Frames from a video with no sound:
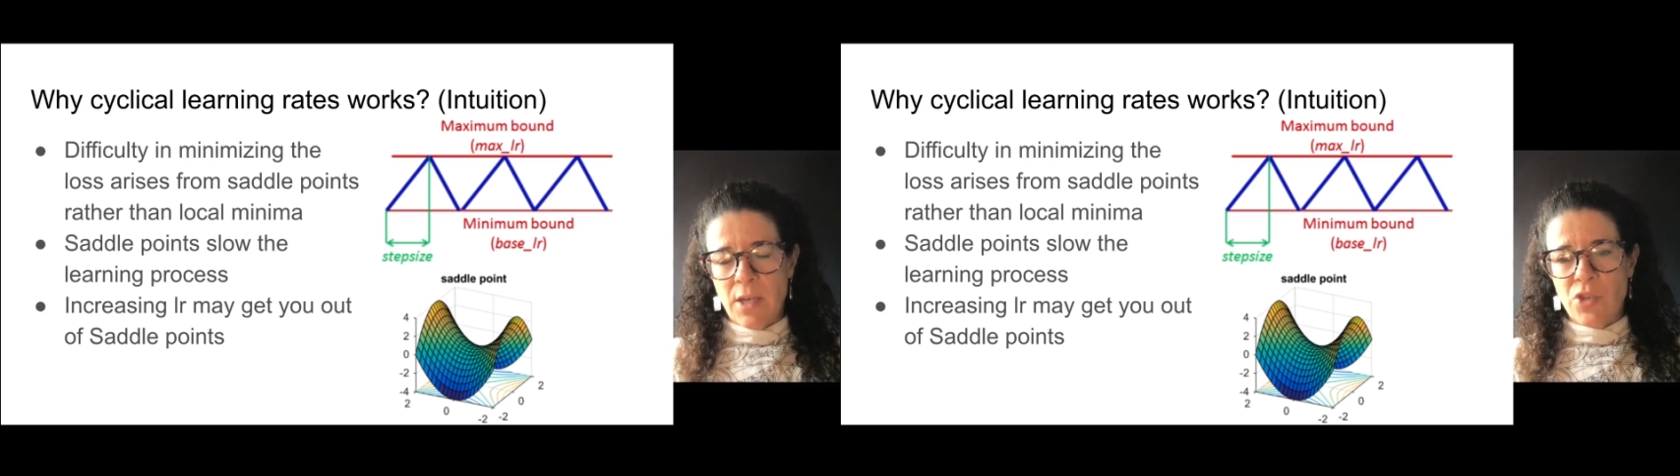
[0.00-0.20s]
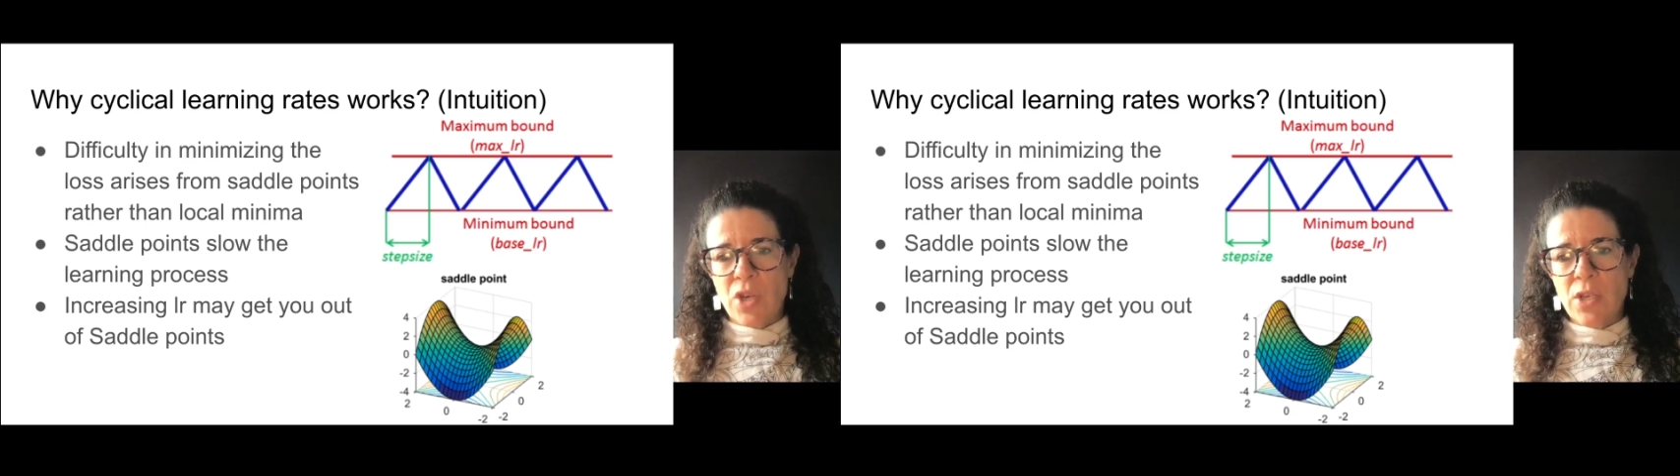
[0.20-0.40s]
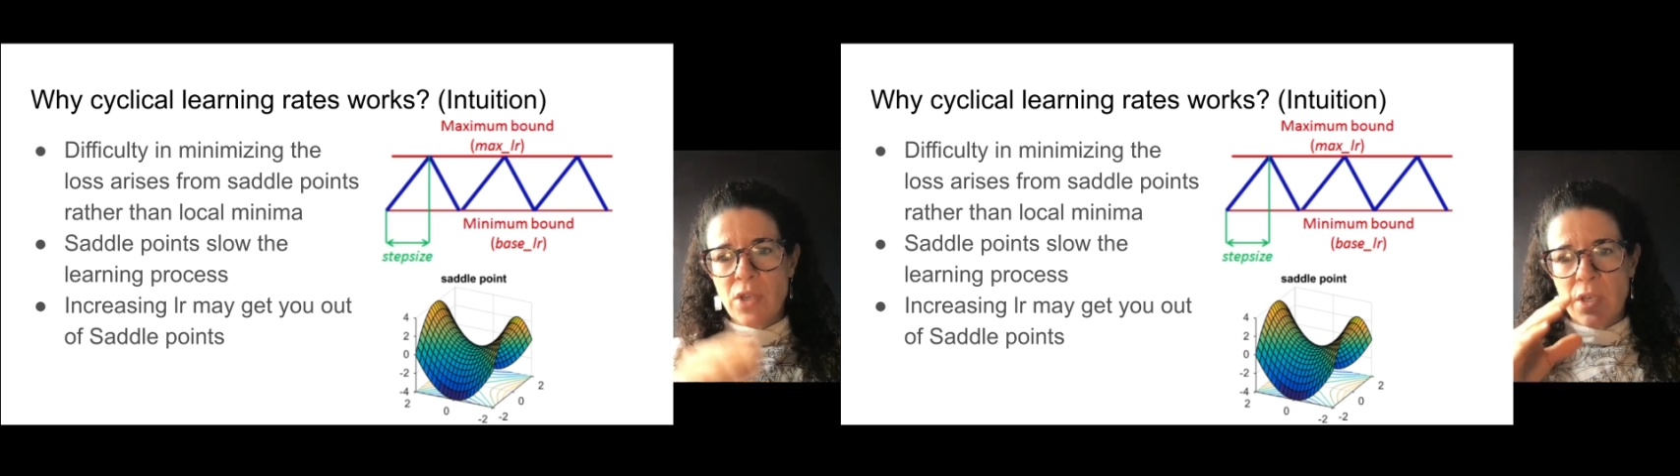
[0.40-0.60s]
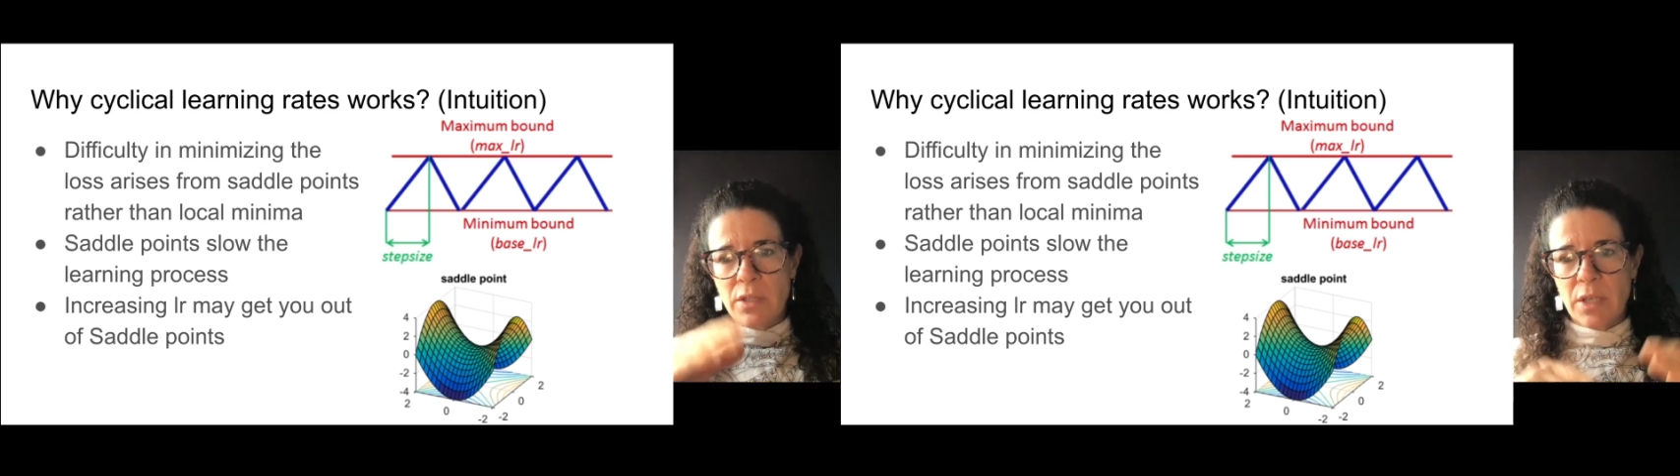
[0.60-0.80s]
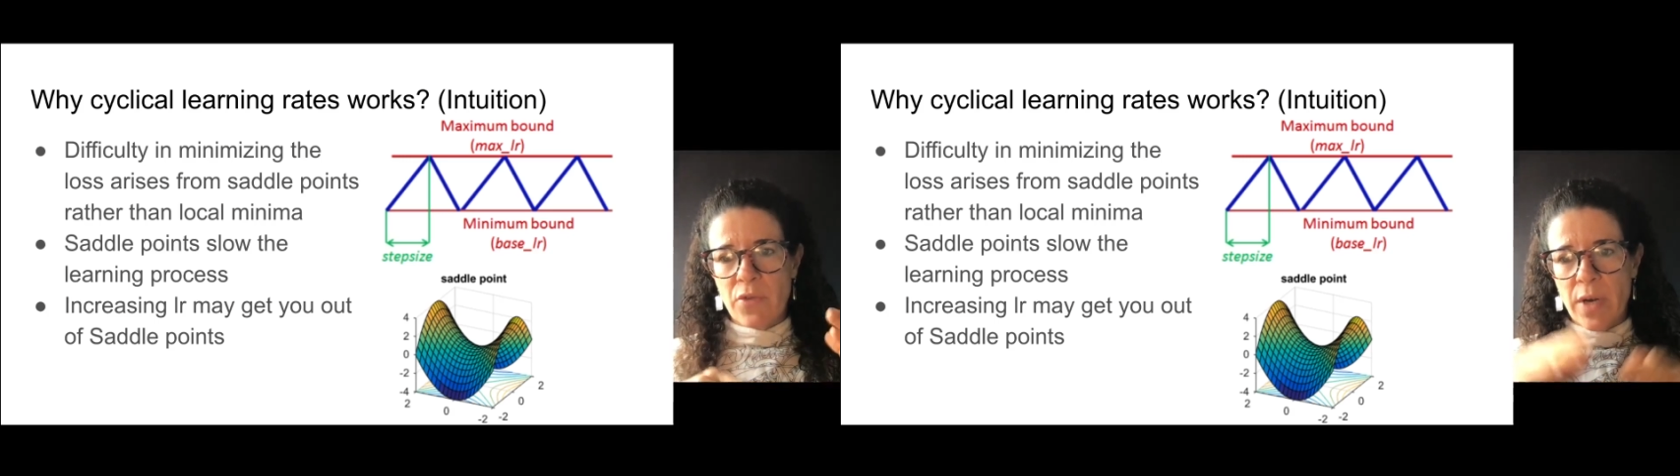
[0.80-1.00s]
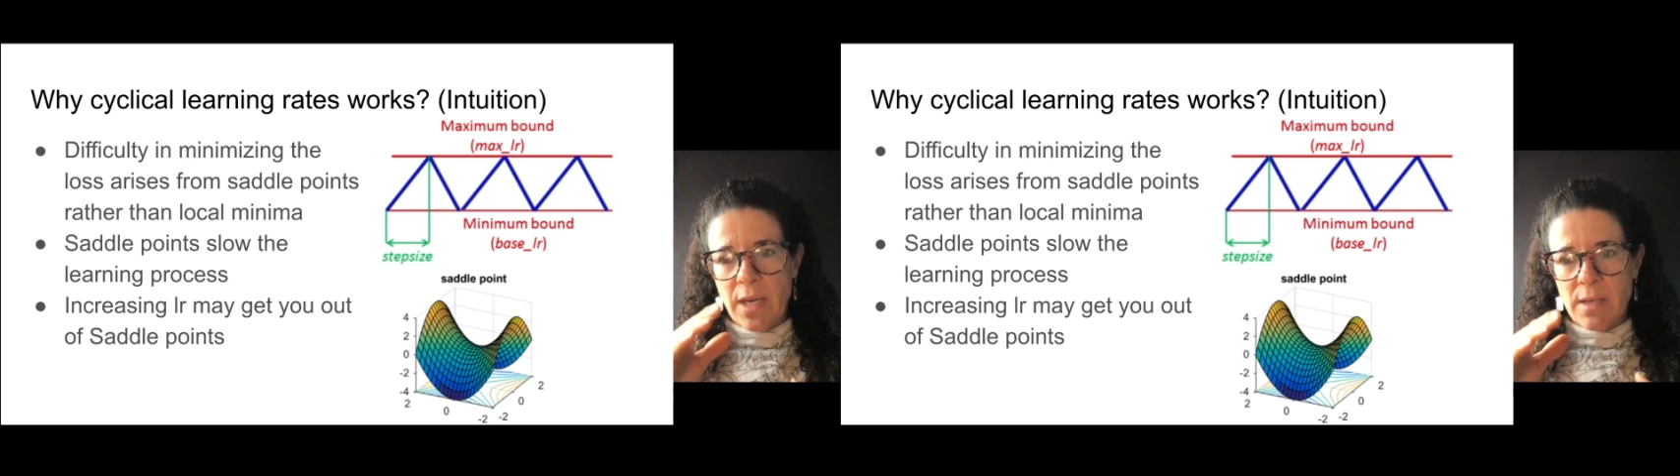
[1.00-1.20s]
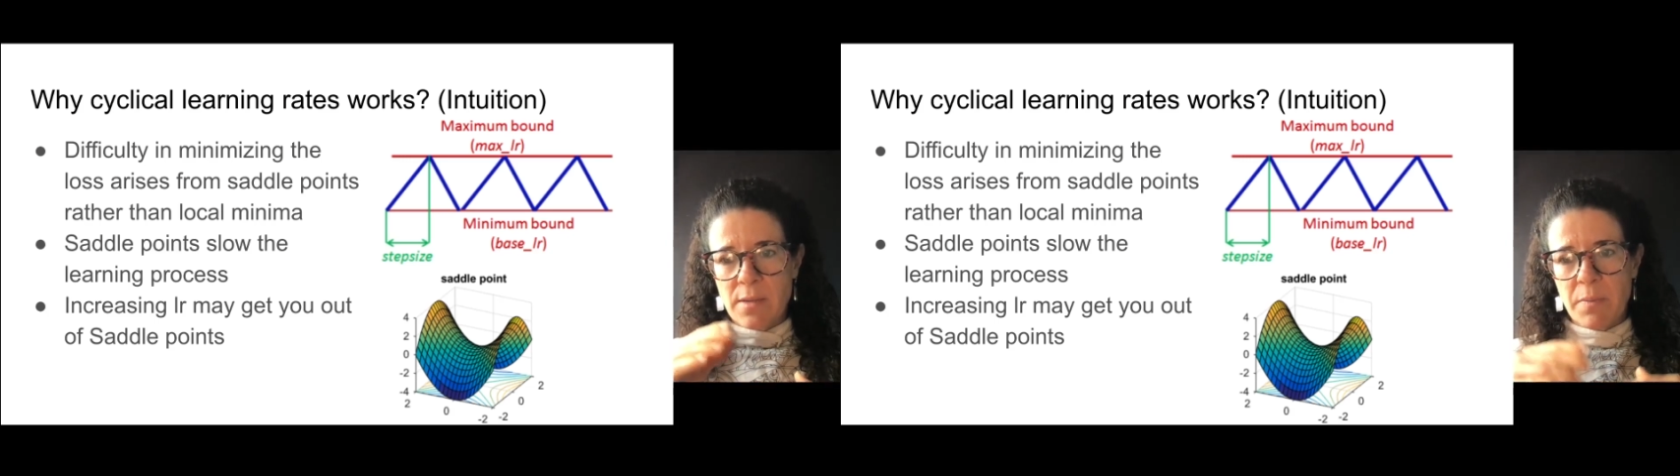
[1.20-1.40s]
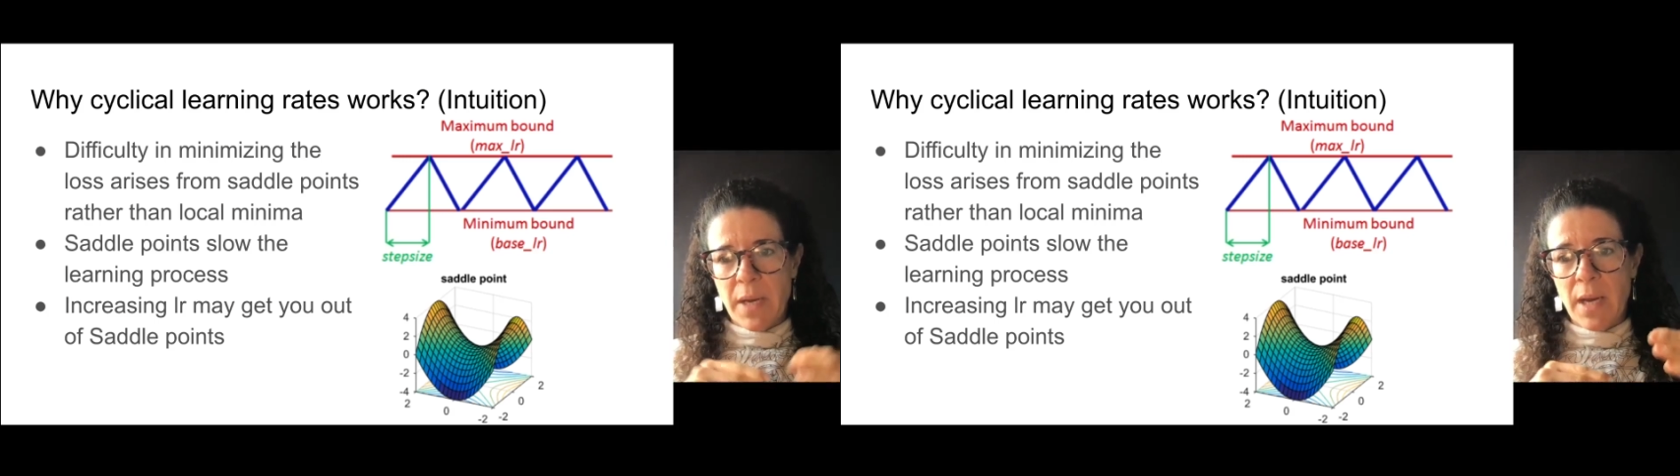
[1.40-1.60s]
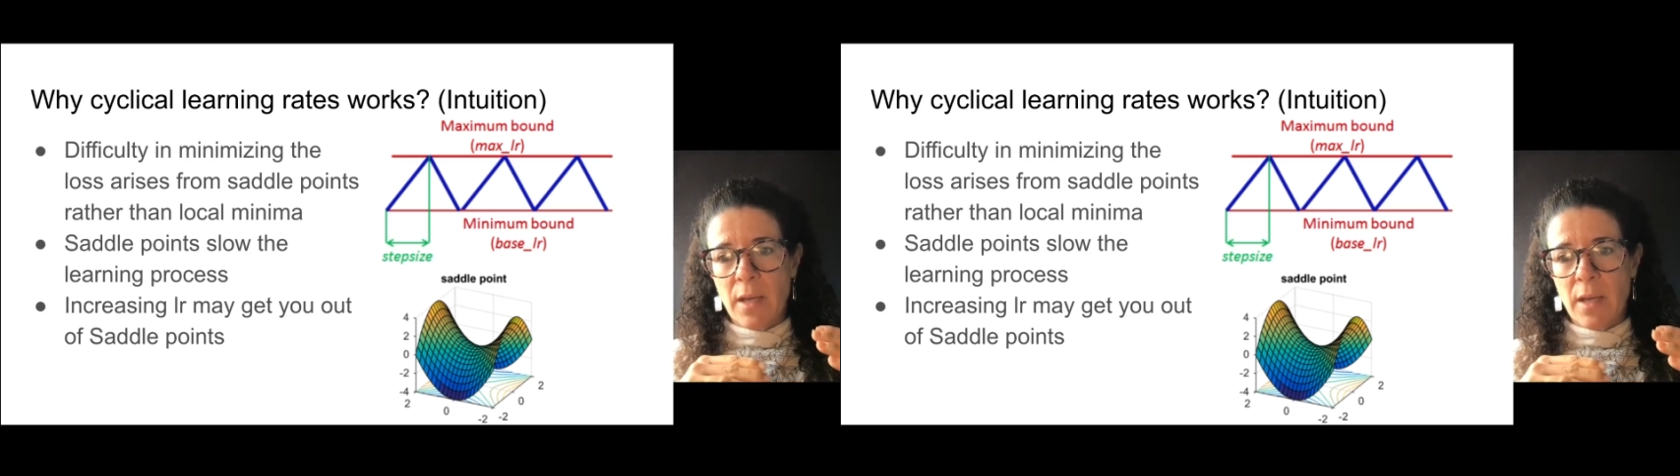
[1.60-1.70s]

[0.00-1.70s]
changing learning rates may